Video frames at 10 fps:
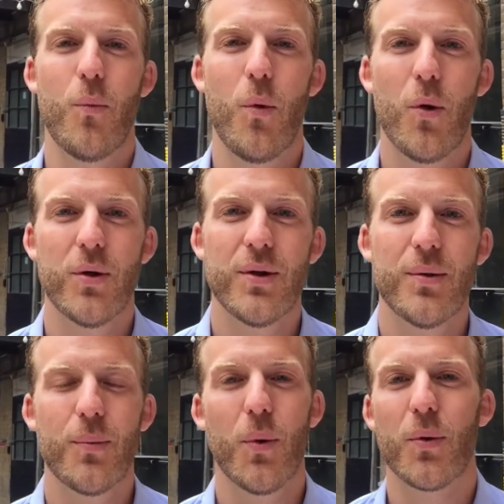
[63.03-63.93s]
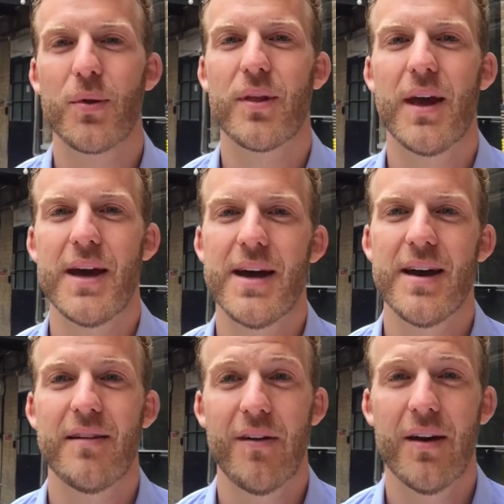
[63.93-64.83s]
One was
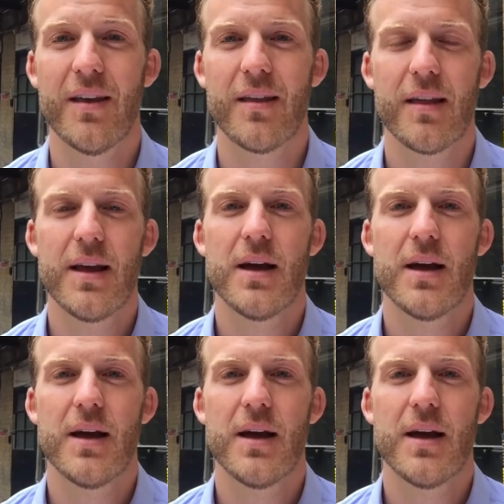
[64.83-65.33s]
advice,